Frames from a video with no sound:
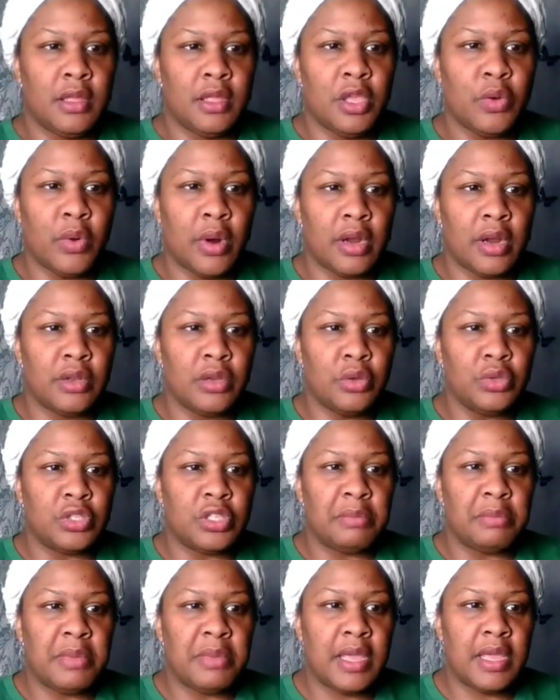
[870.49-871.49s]
You are new
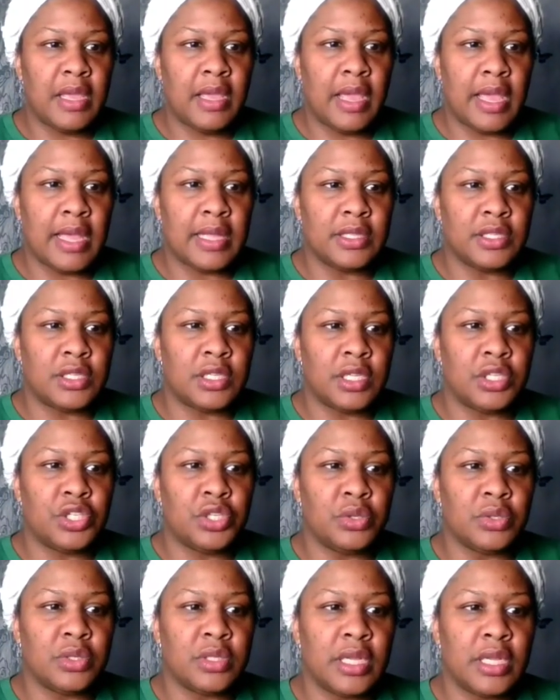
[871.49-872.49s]
to me, and
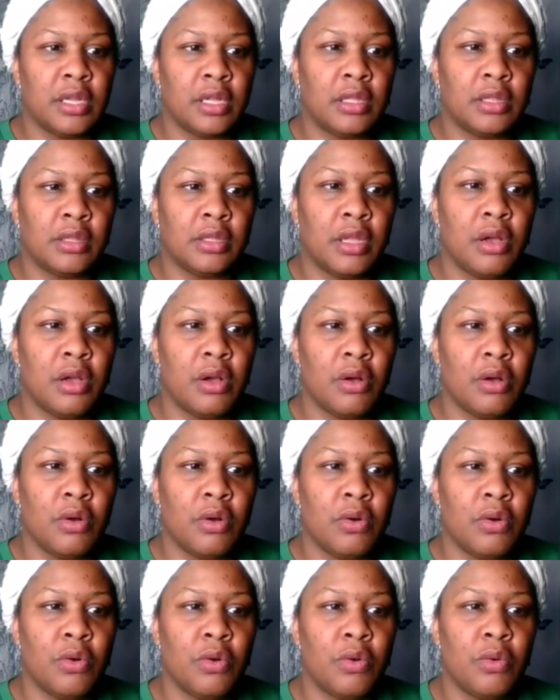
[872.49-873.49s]
since you said
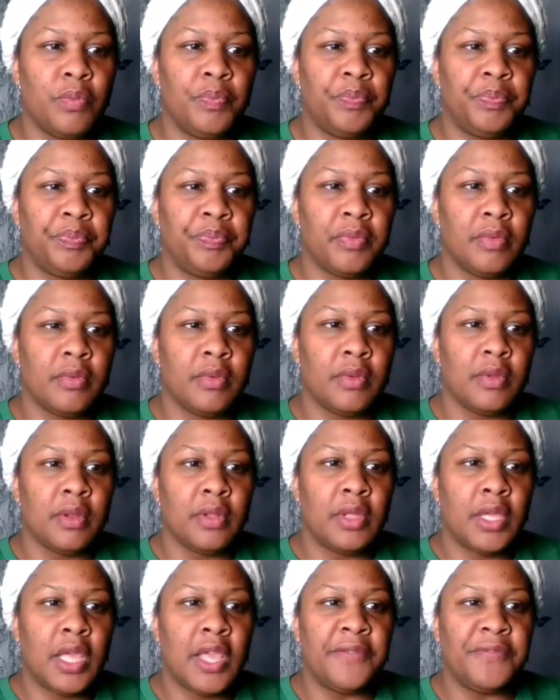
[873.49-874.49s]
hello,
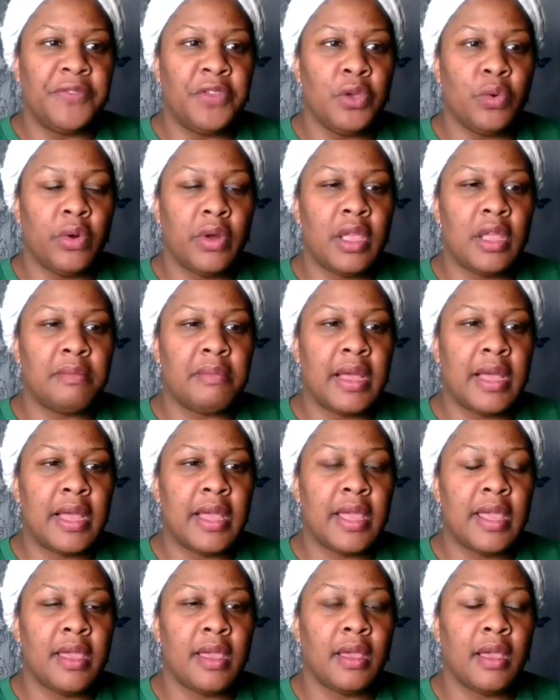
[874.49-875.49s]
if you were in
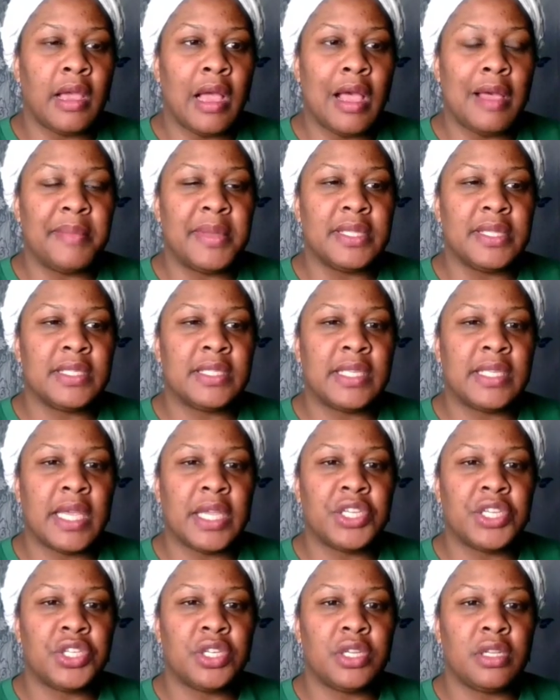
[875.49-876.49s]
my comment
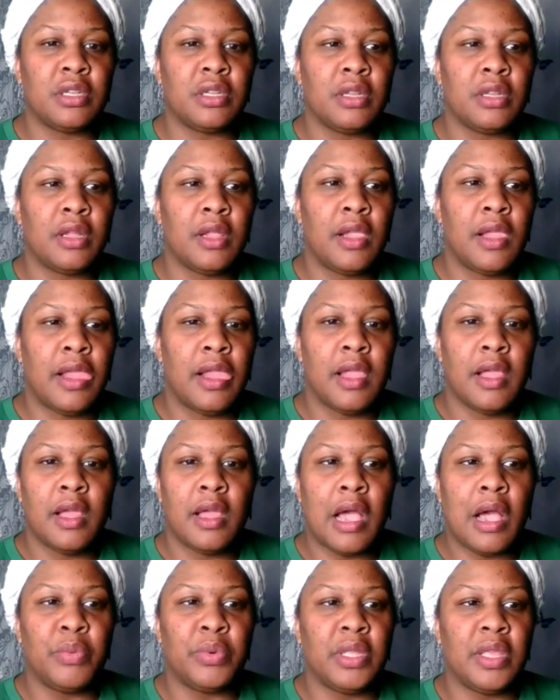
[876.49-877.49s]
section, I
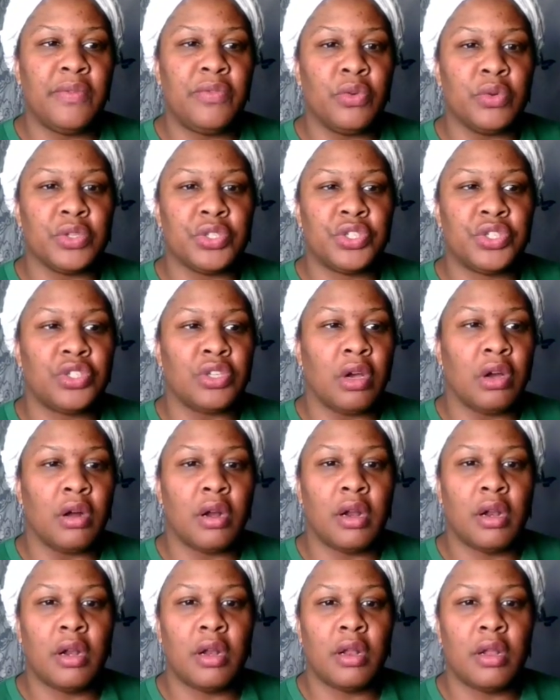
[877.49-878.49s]
would give you a
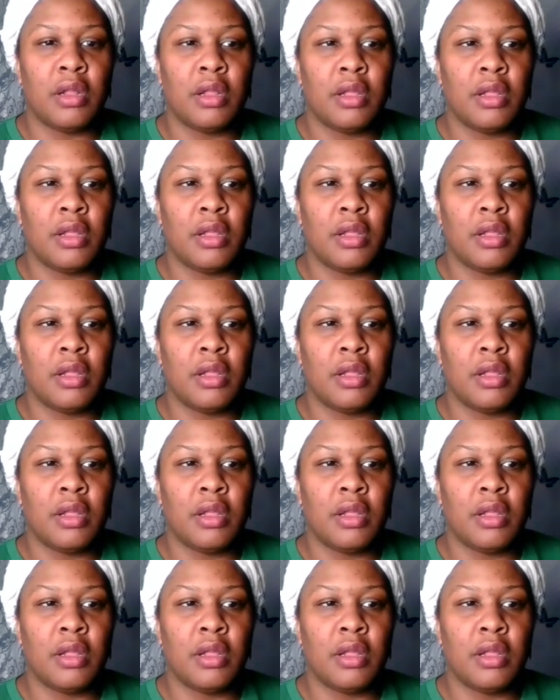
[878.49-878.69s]
star.